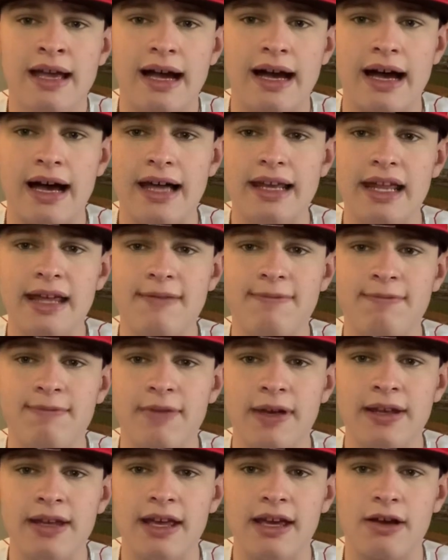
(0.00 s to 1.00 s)
And they
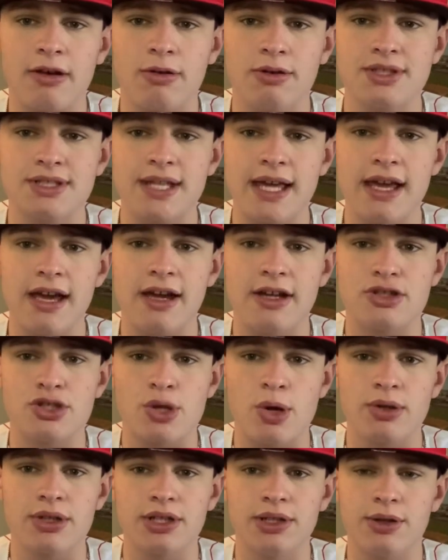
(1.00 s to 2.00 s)
choked
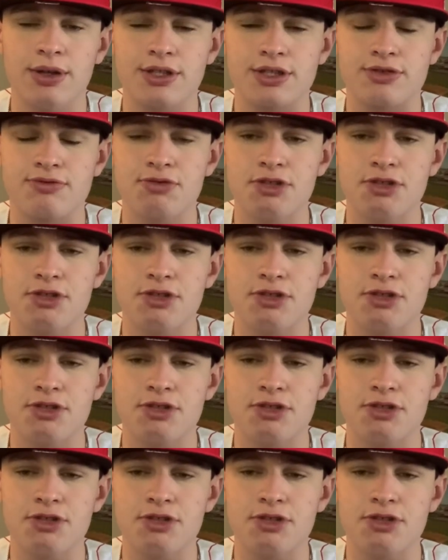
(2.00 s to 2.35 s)
and lost